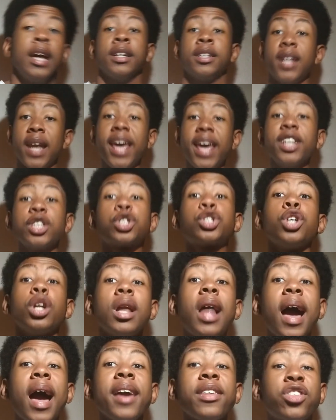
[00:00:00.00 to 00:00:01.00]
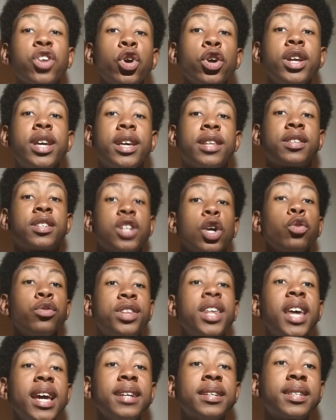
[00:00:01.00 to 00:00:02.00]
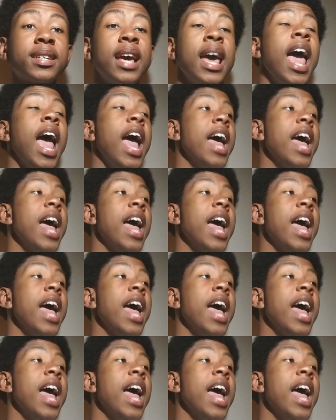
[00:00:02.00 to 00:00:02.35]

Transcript: Today is July 30th. So this